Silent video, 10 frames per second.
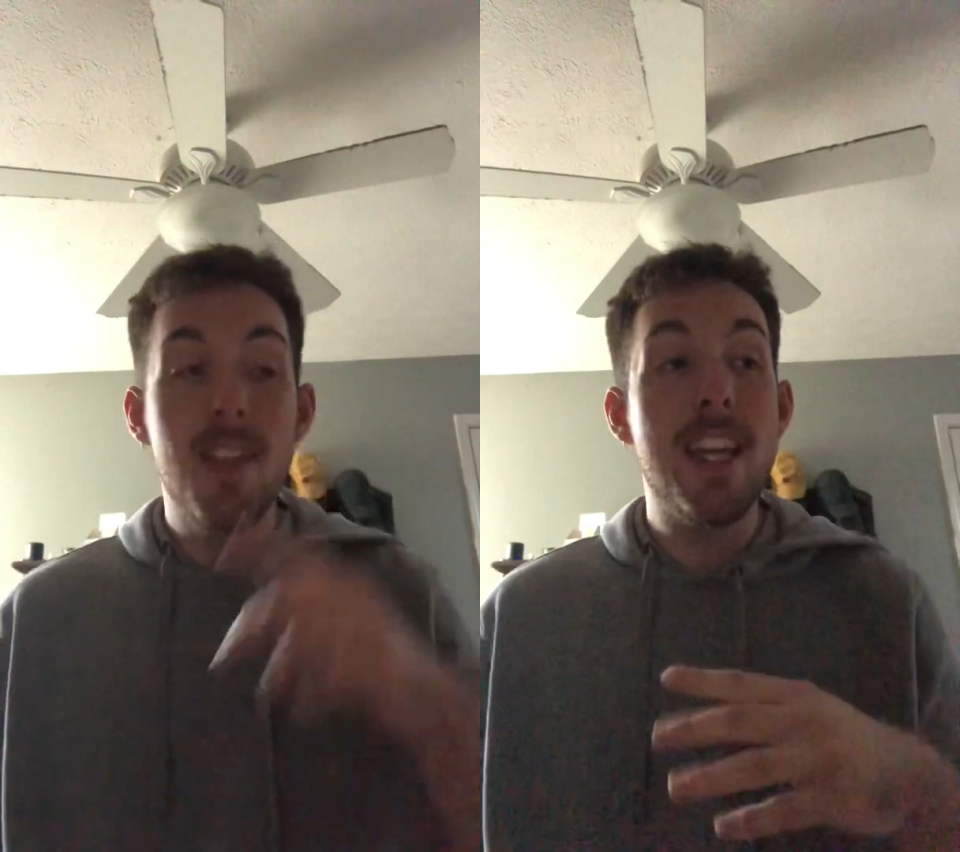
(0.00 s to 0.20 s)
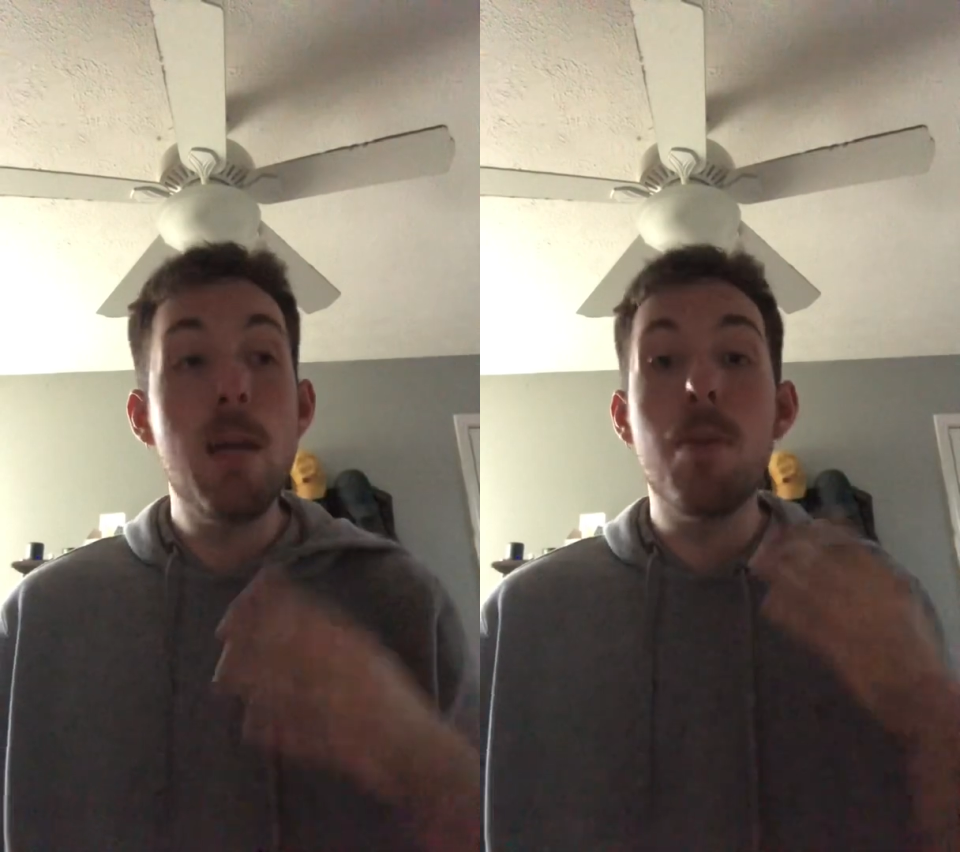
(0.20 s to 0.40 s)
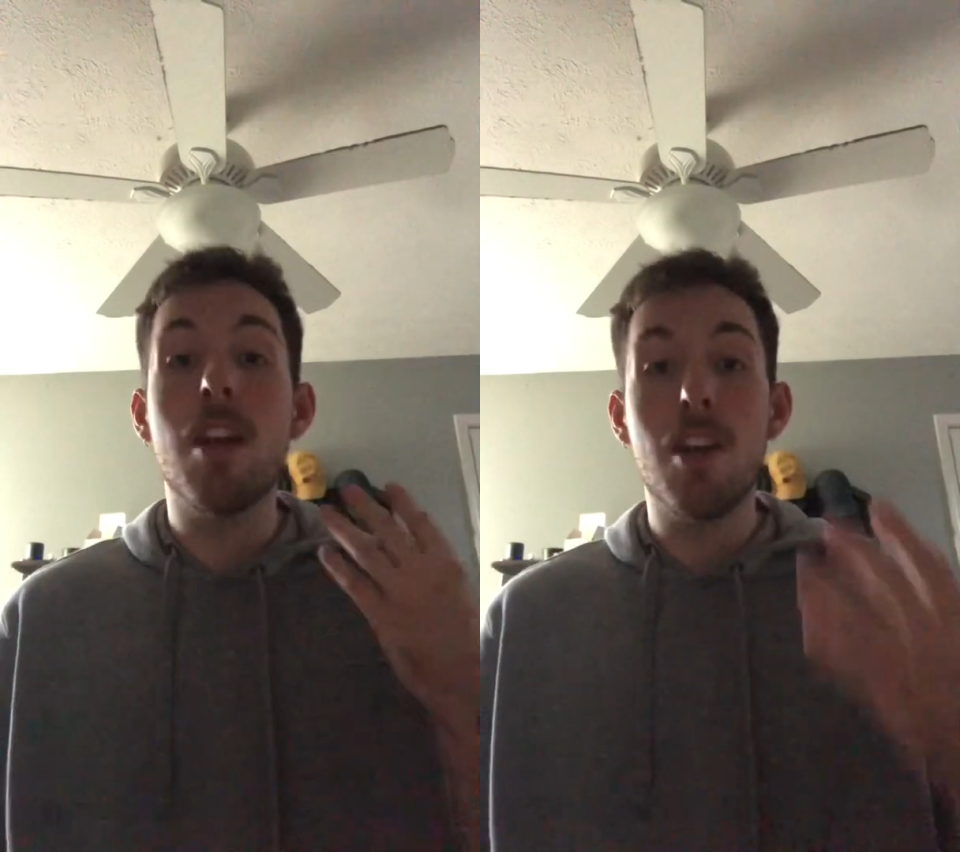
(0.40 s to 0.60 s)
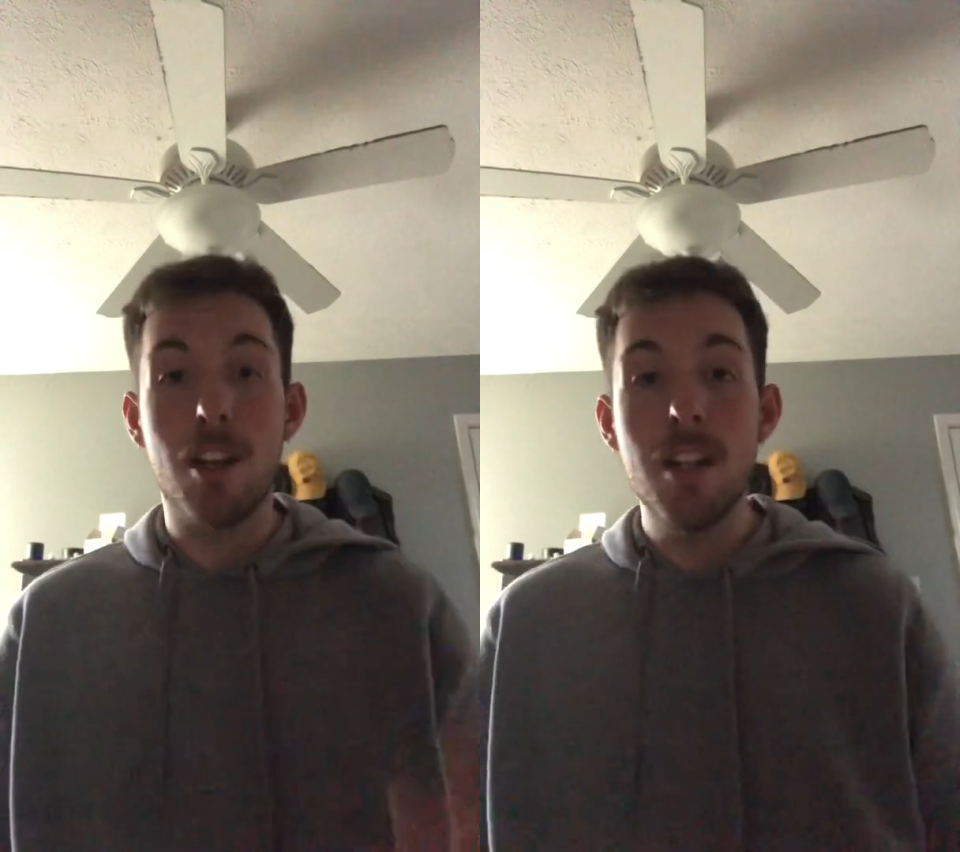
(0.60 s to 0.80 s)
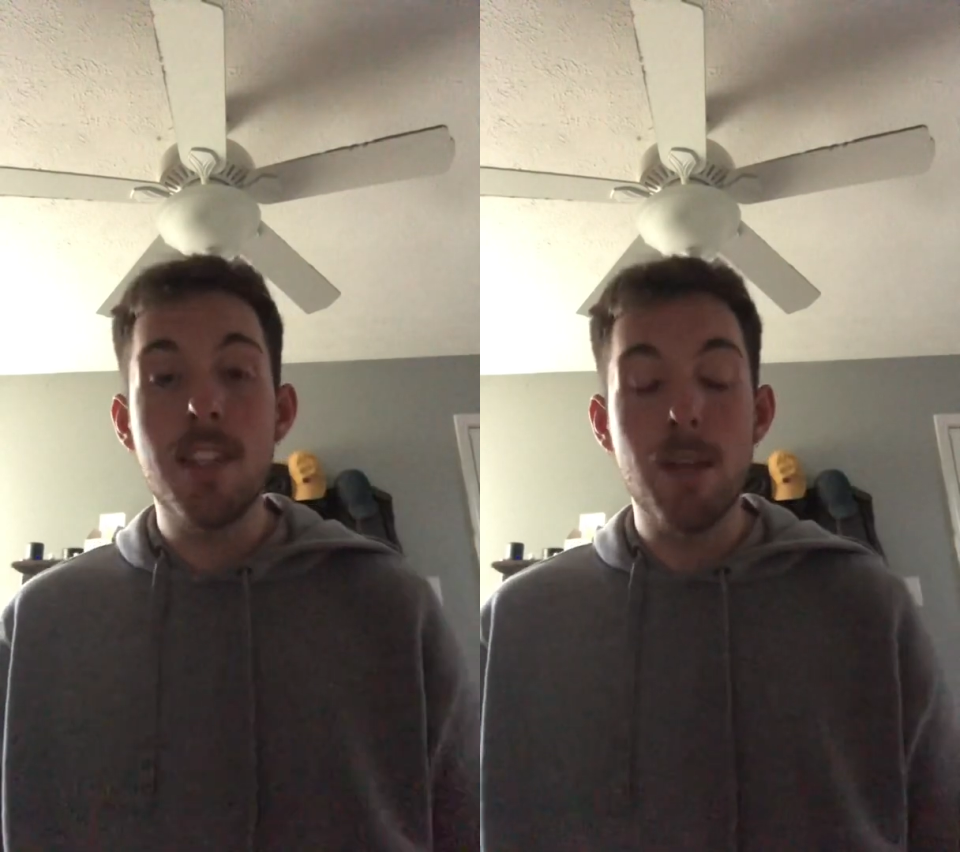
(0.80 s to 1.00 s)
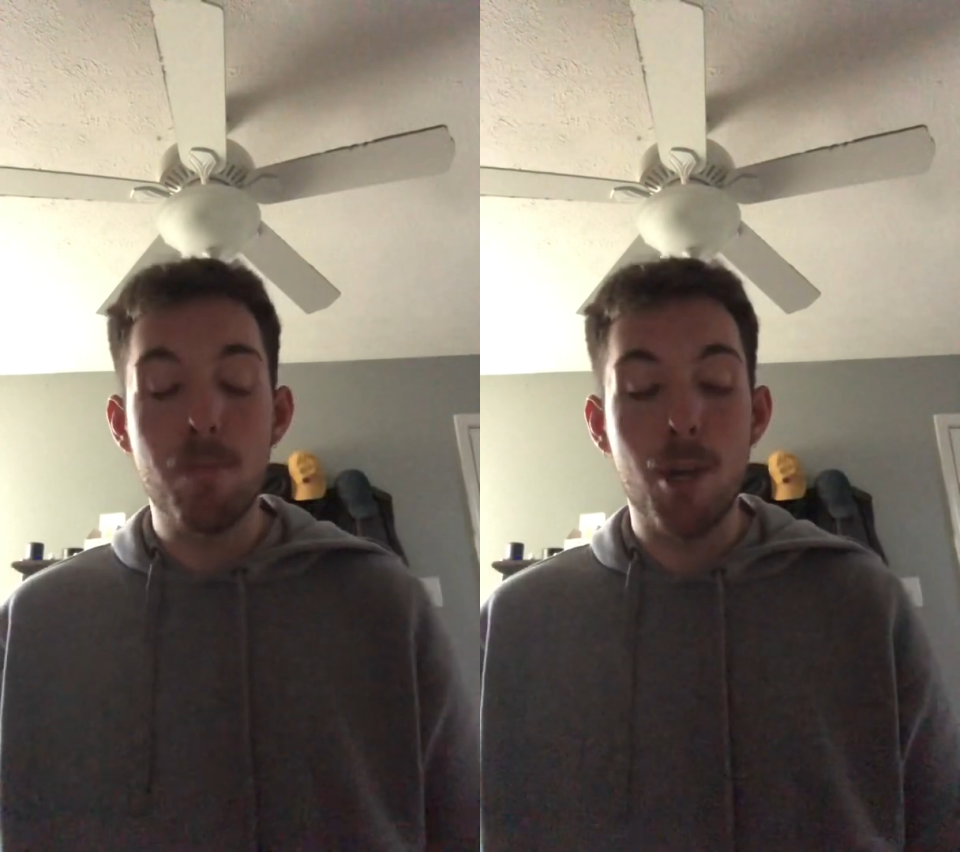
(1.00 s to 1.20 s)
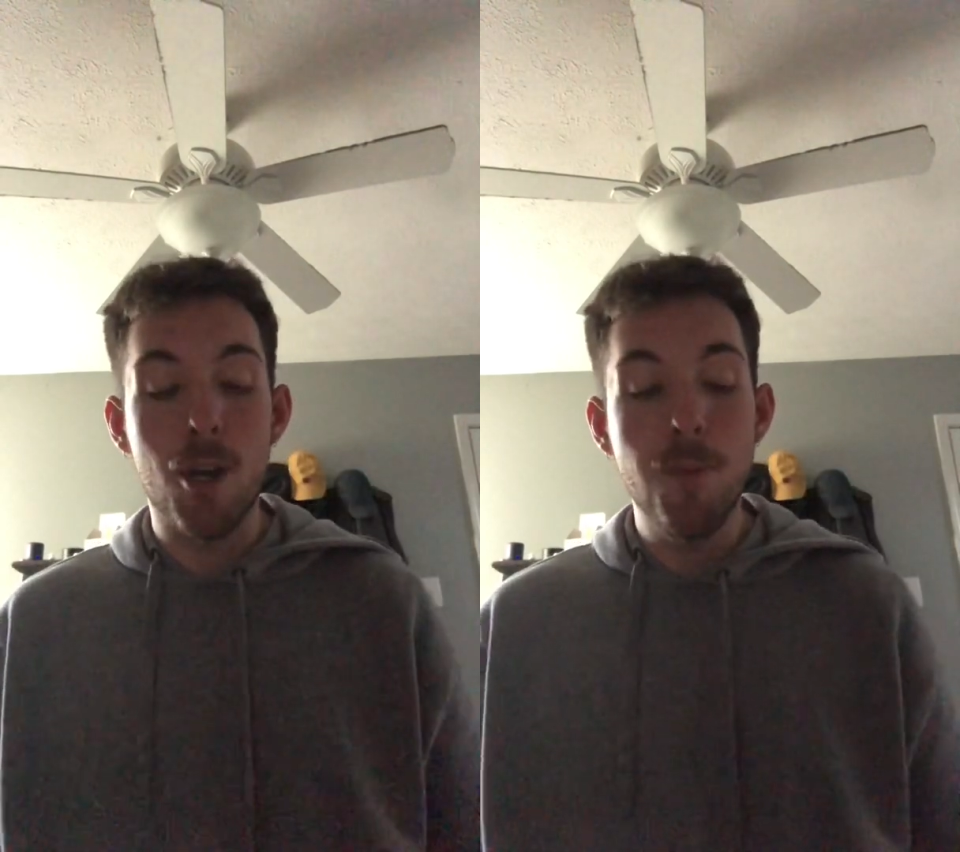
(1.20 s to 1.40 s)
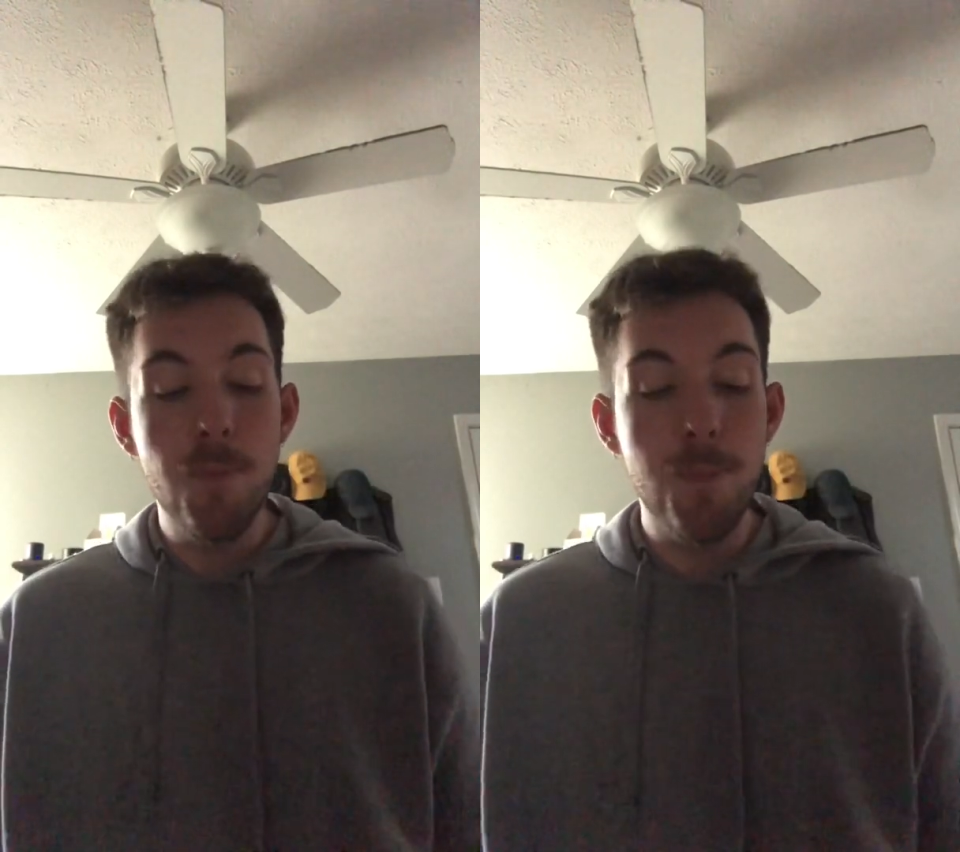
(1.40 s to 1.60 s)
keeping a good
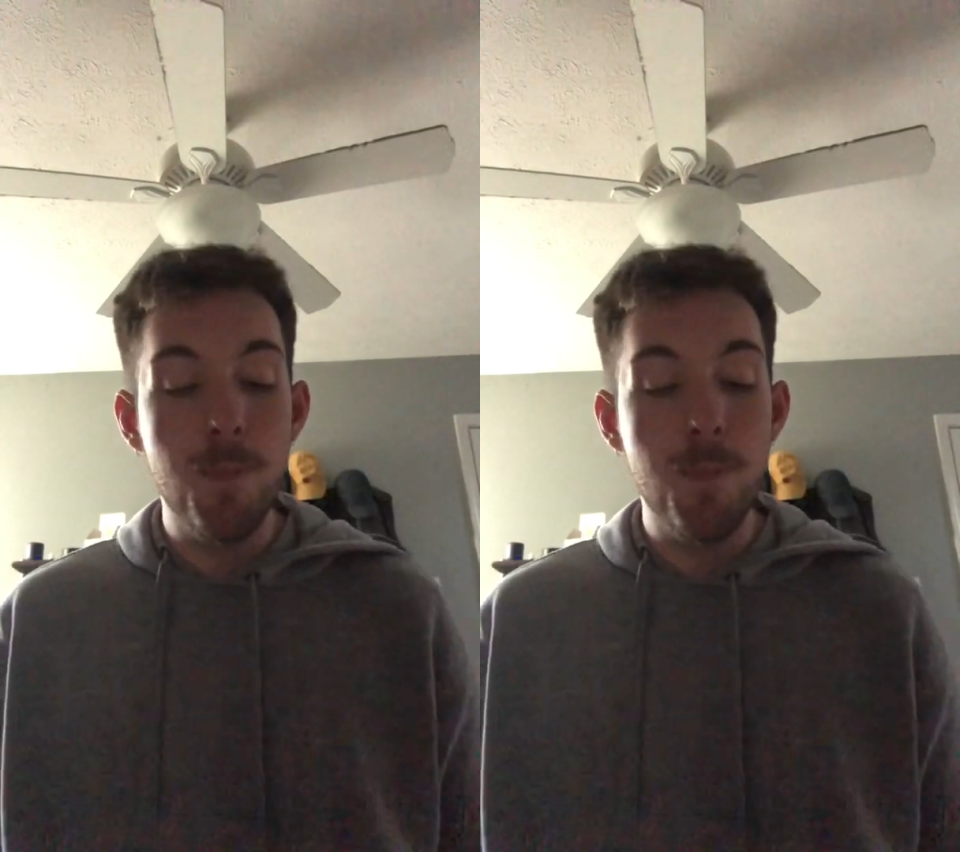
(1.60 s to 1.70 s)
tempo,